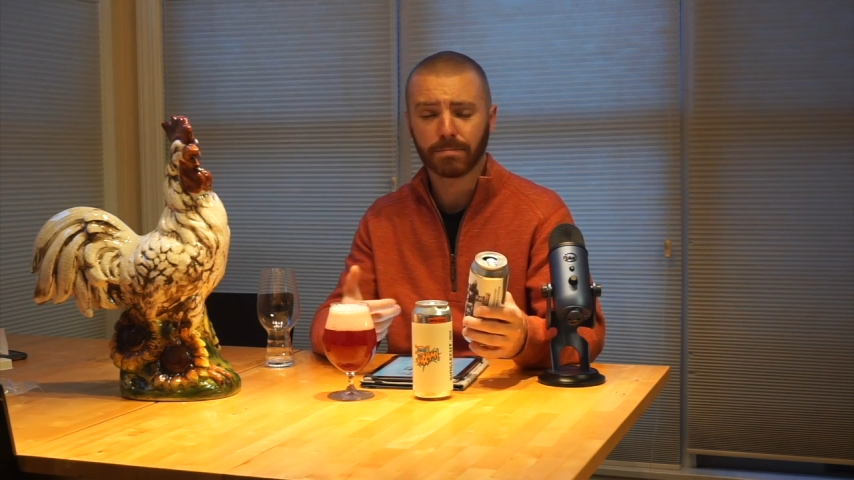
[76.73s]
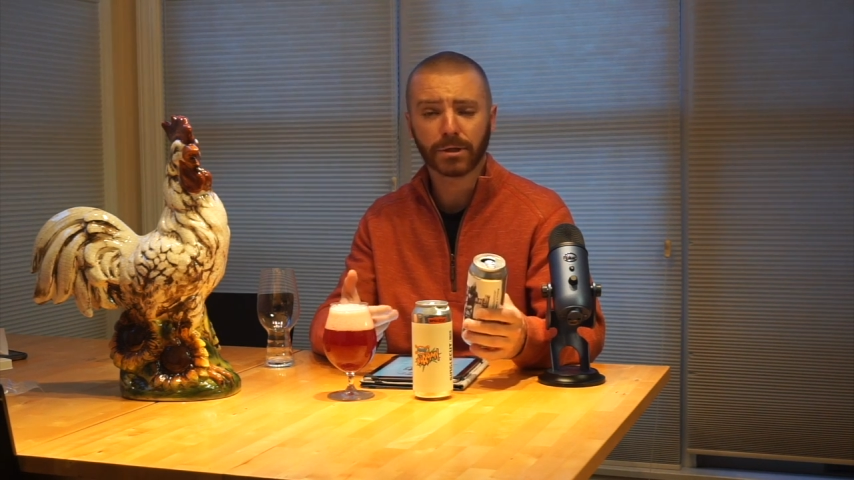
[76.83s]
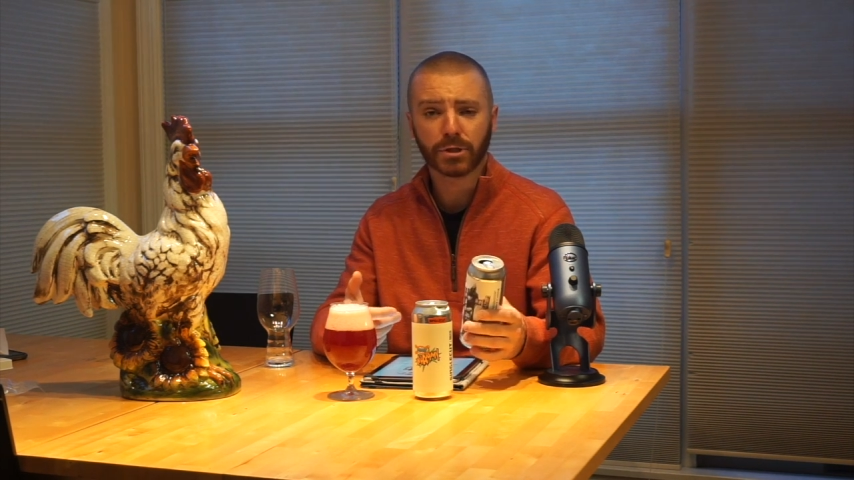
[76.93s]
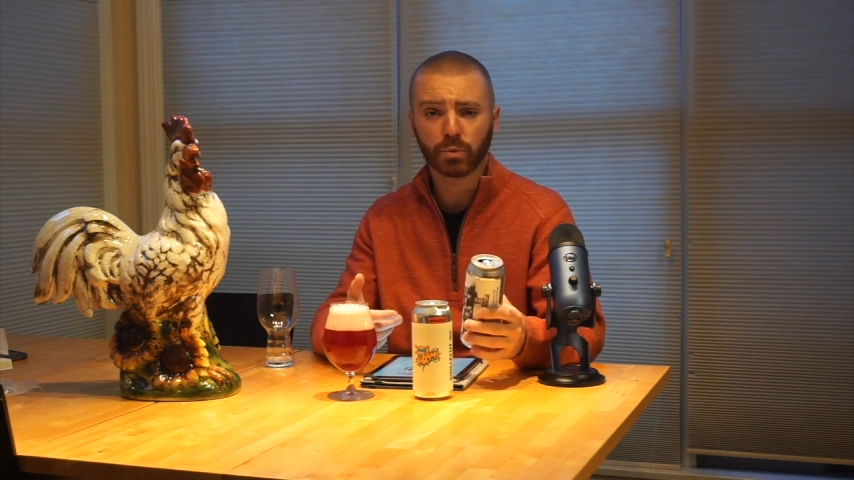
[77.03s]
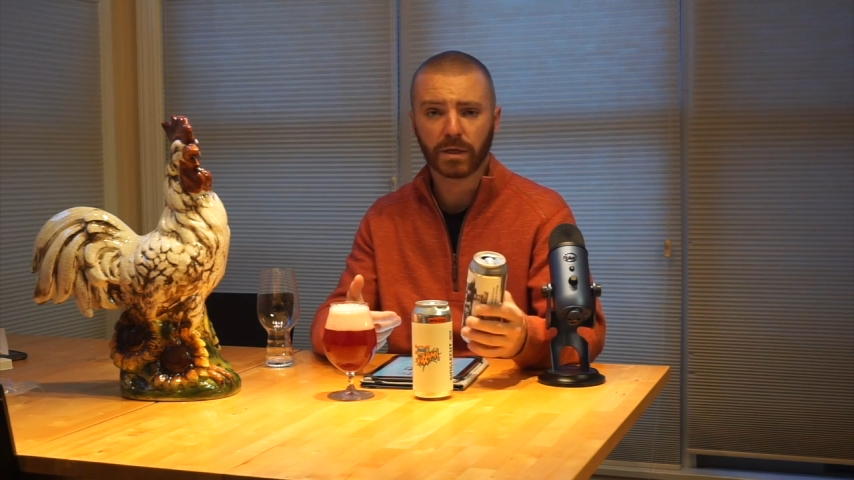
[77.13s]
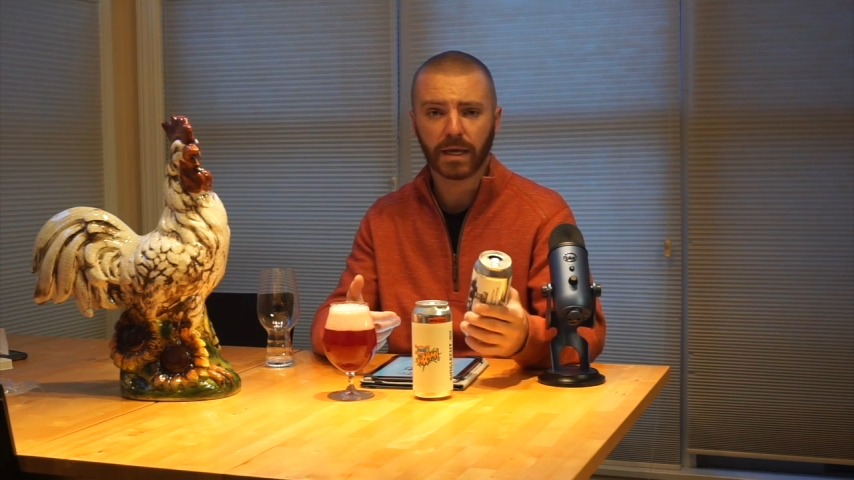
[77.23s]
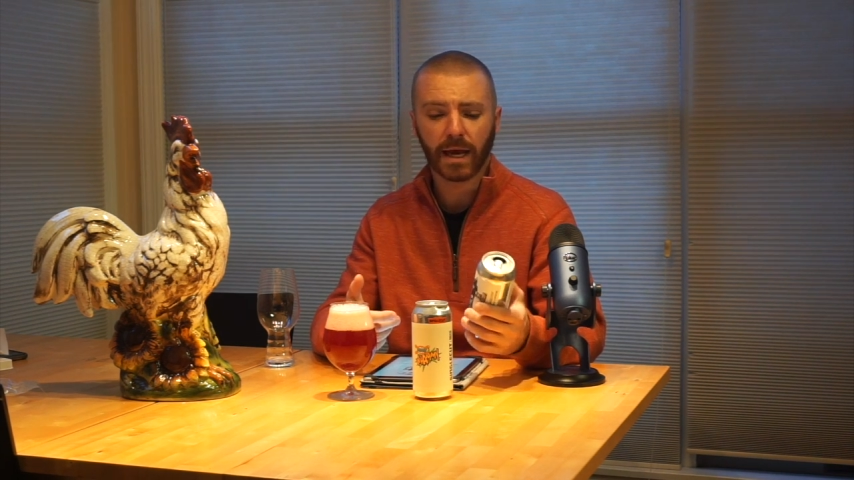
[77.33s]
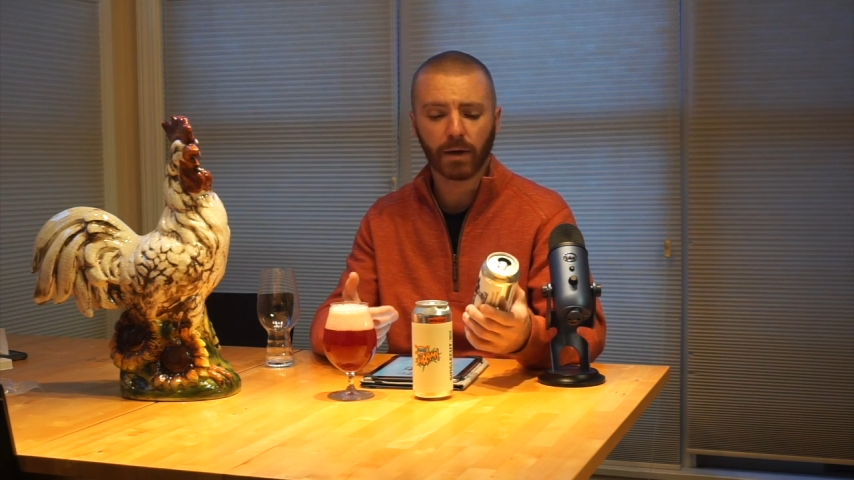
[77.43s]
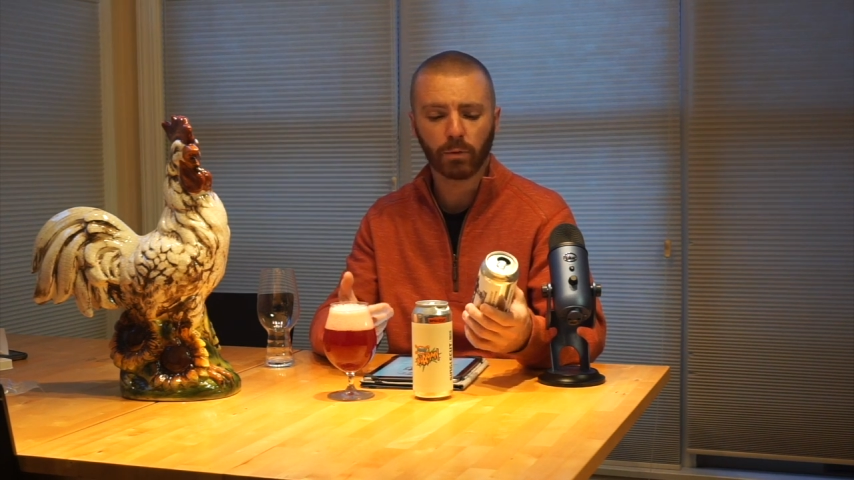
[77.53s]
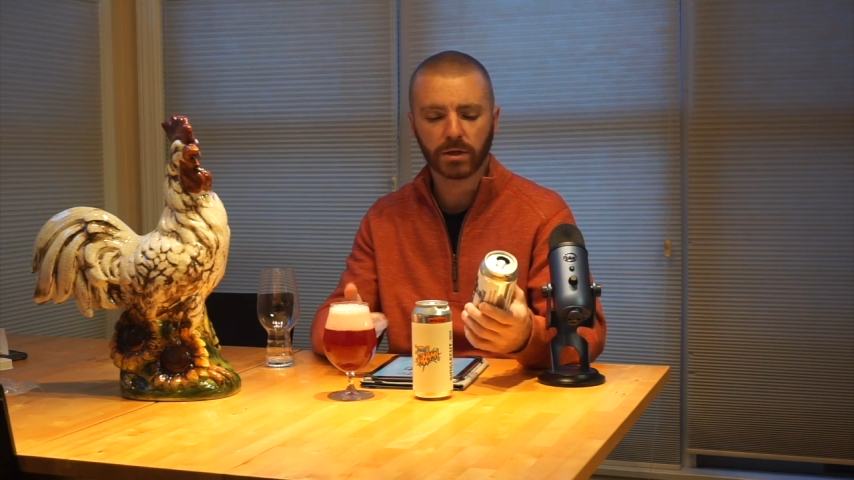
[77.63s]
much as we
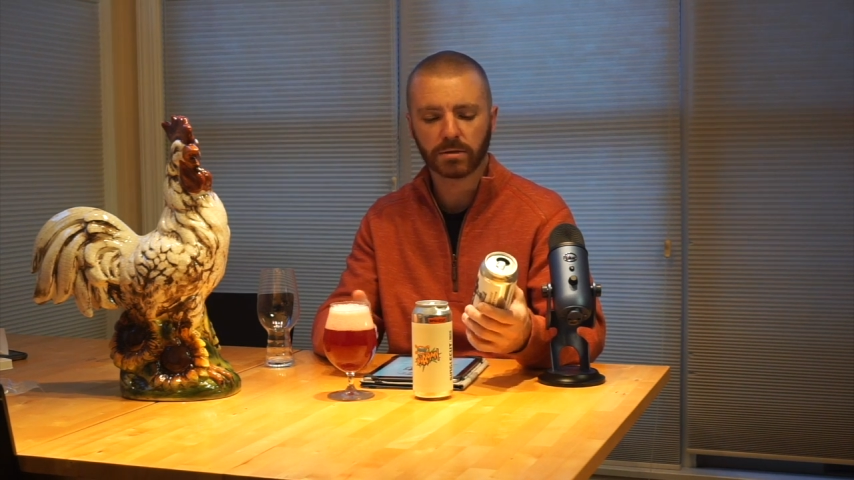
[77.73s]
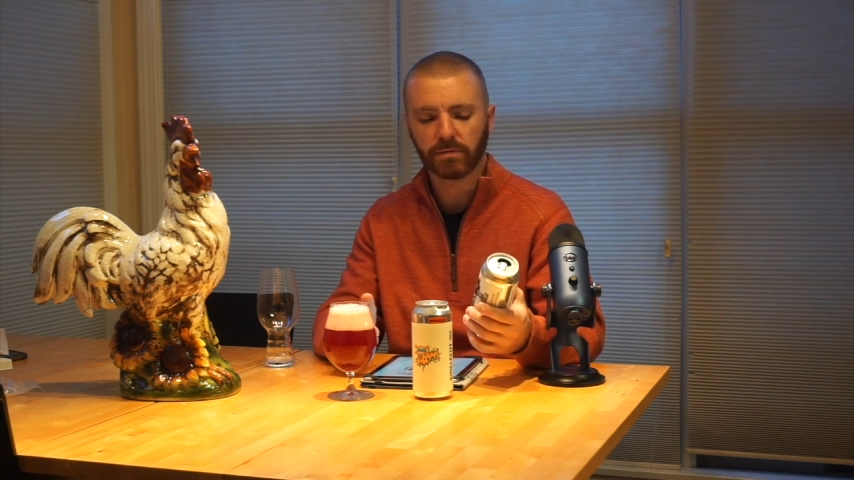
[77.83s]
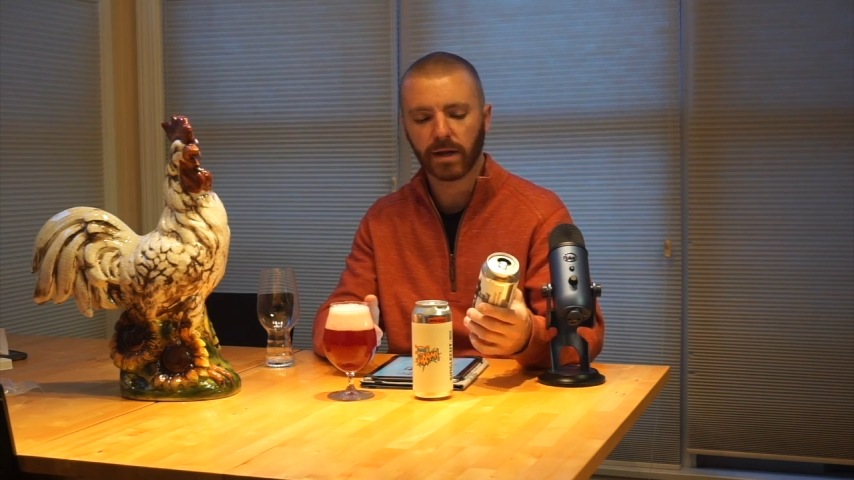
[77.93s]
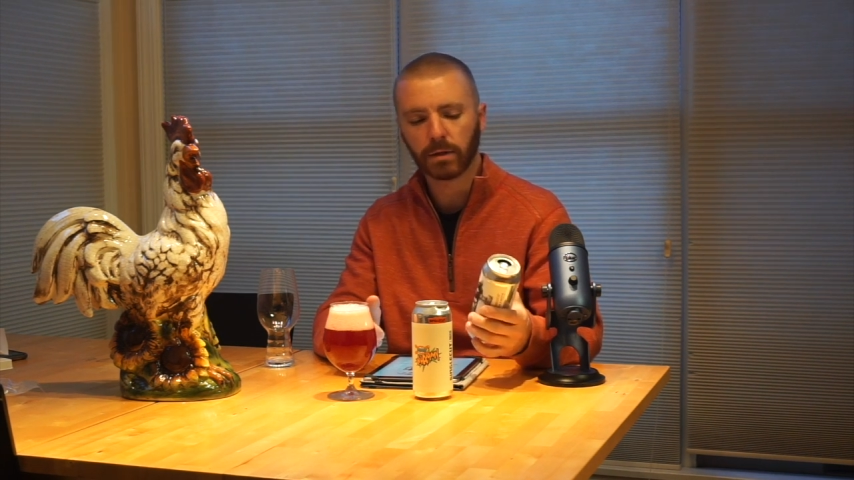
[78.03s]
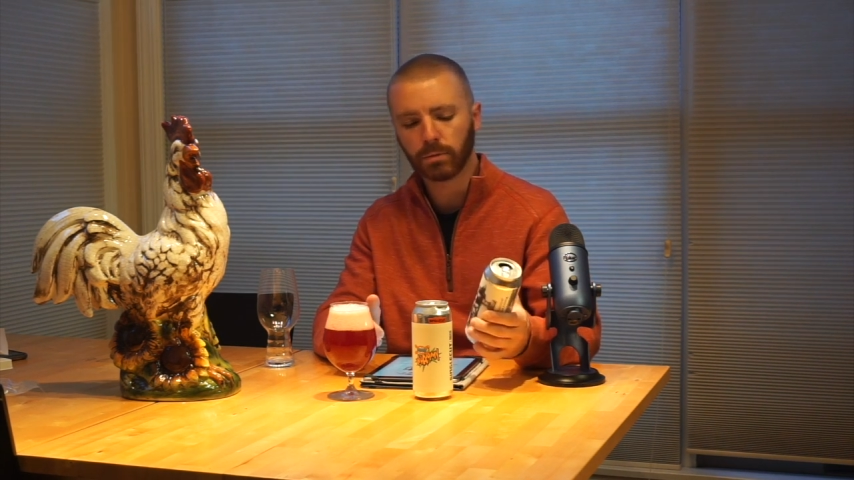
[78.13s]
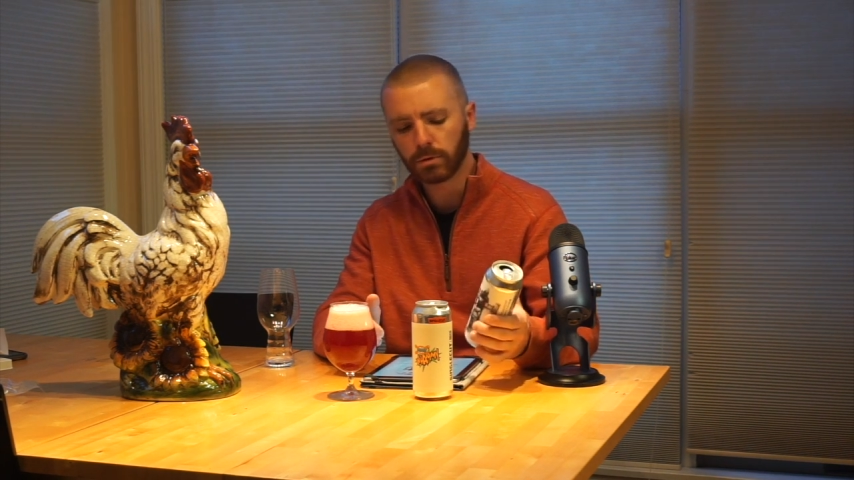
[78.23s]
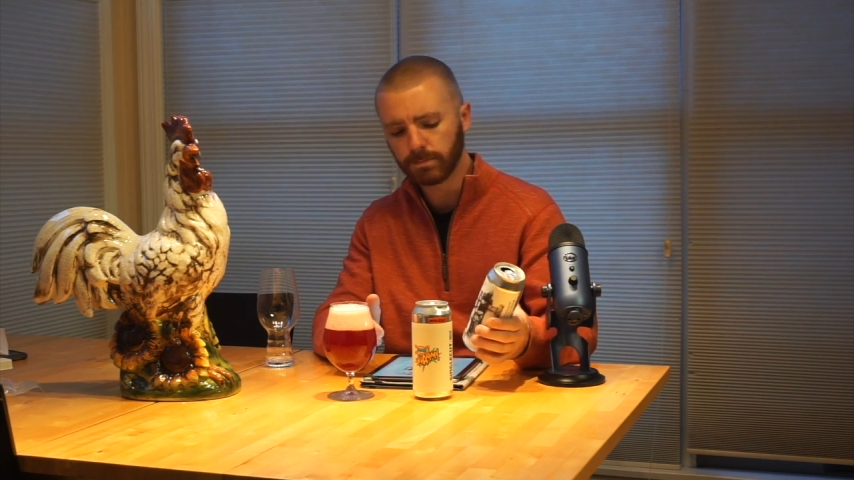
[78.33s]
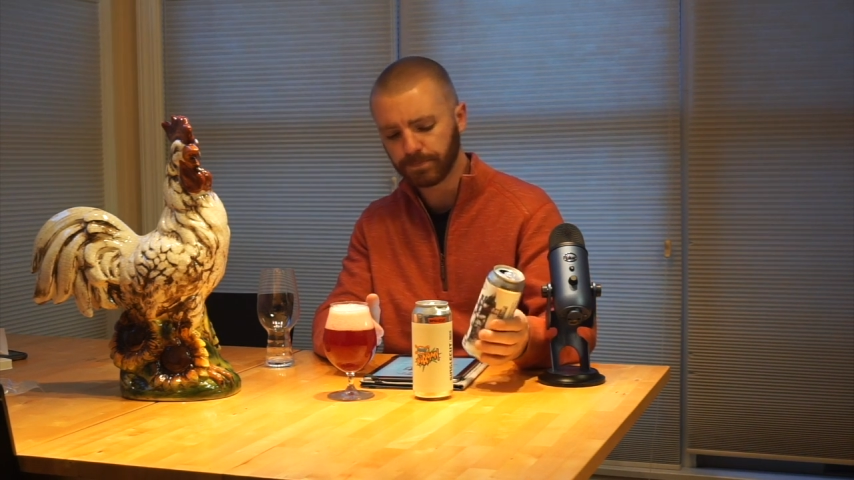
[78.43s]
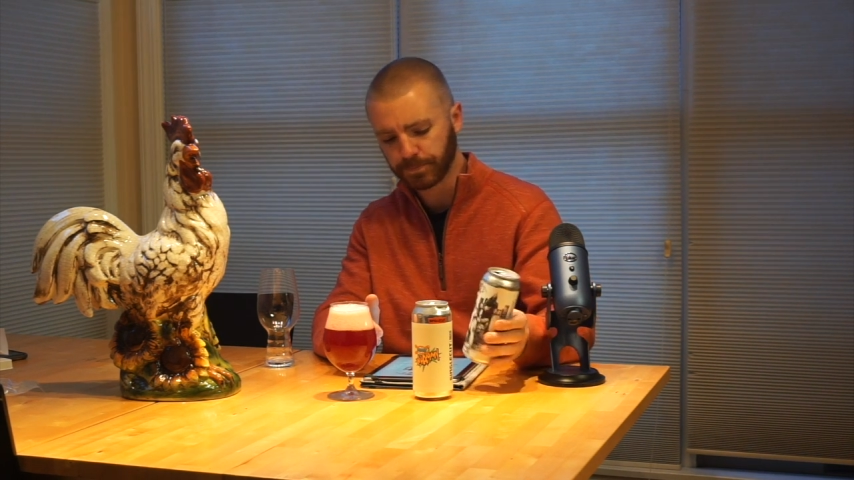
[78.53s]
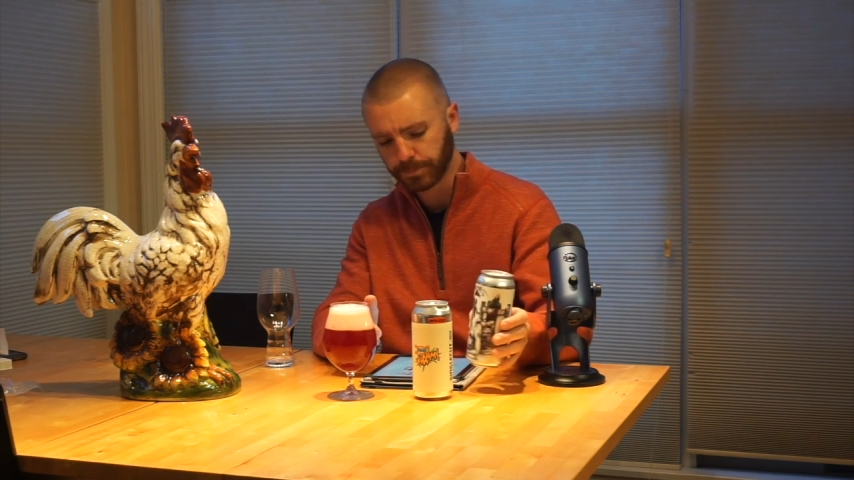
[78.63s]
can when it's
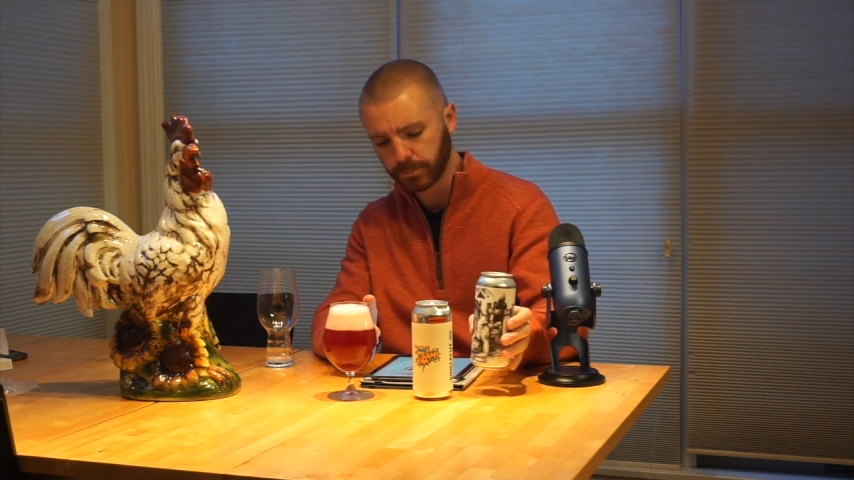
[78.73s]
available.